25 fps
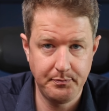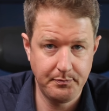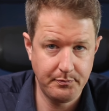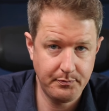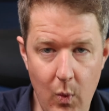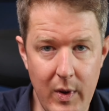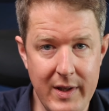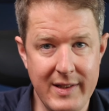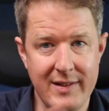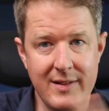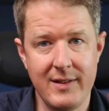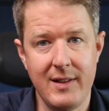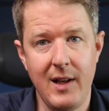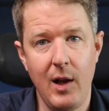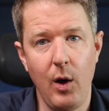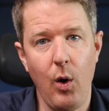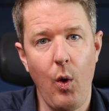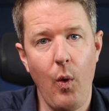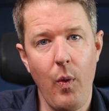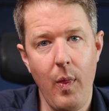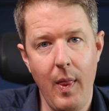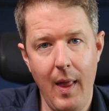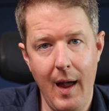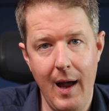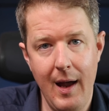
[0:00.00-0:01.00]
We're still
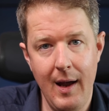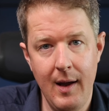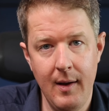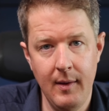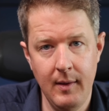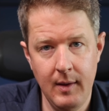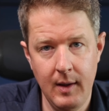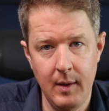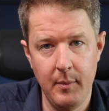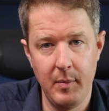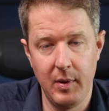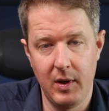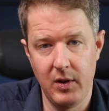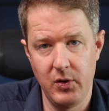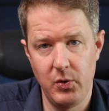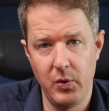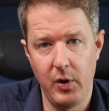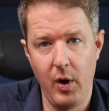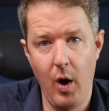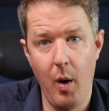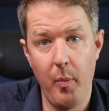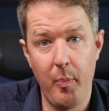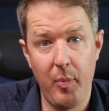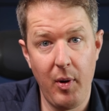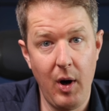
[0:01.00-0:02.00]
on there because we've
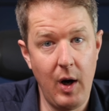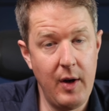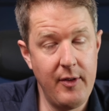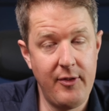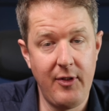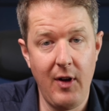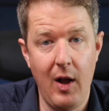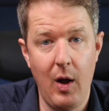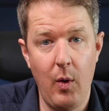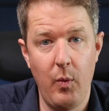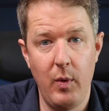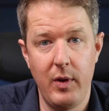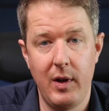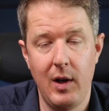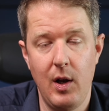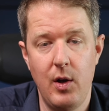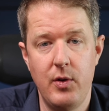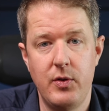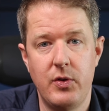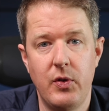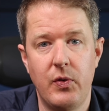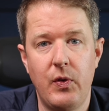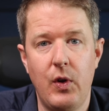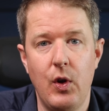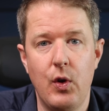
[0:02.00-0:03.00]
got a profile with
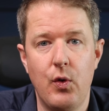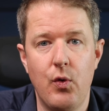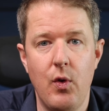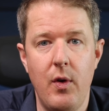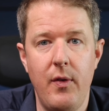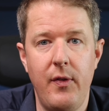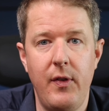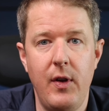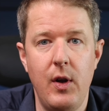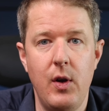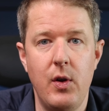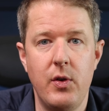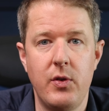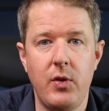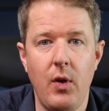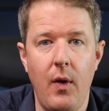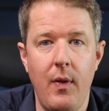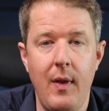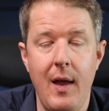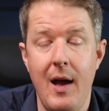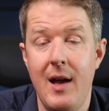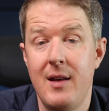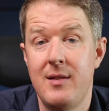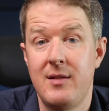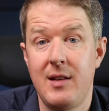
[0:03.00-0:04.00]
loads of good reviews on
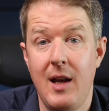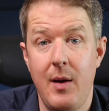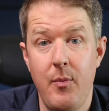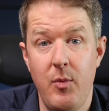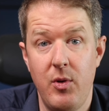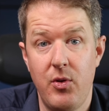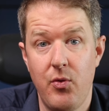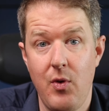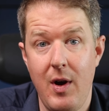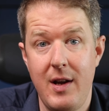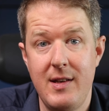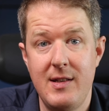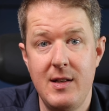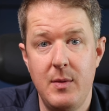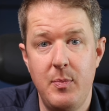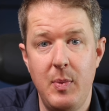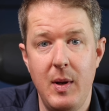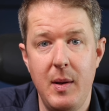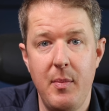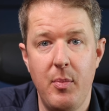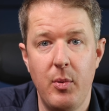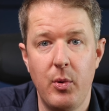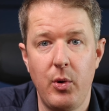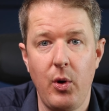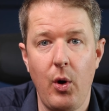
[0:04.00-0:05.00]
there, same with
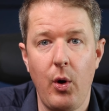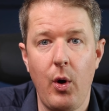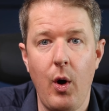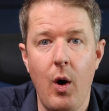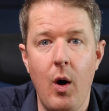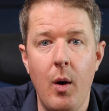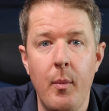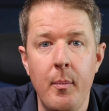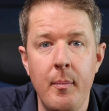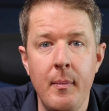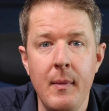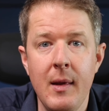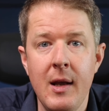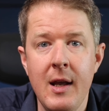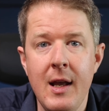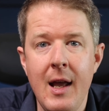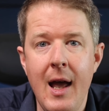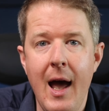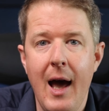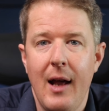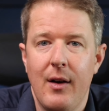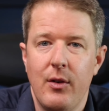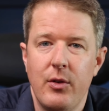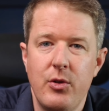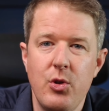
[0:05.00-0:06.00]
ratedpeople.com.
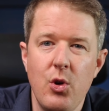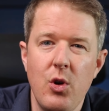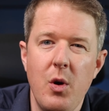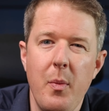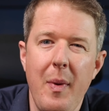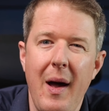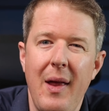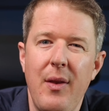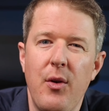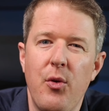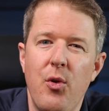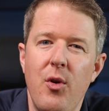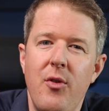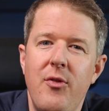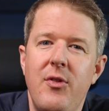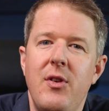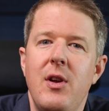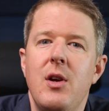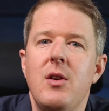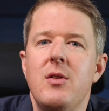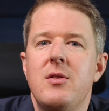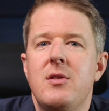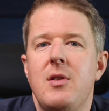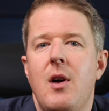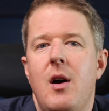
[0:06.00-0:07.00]
And I'll talk about the
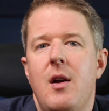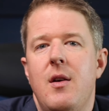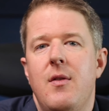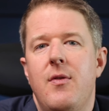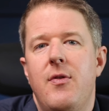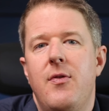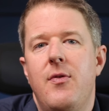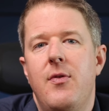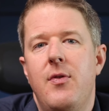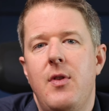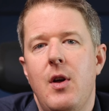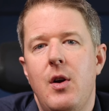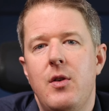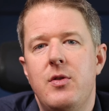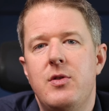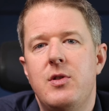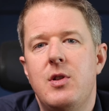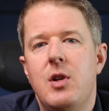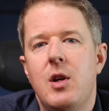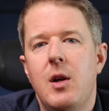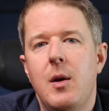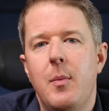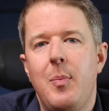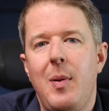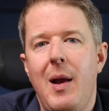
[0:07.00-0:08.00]
review side of those
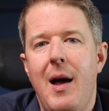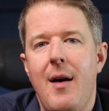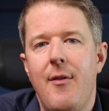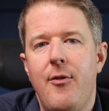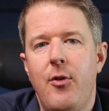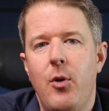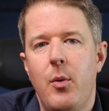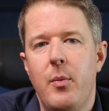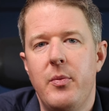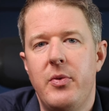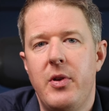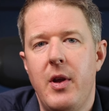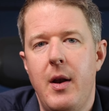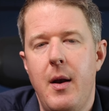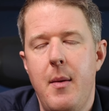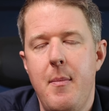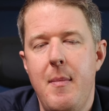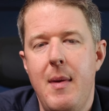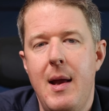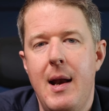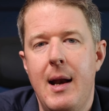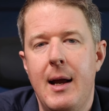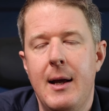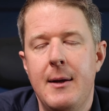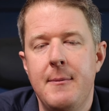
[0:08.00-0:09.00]
two platforms in a
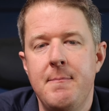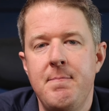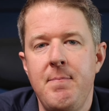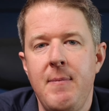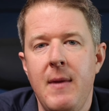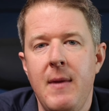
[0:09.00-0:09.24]
minute.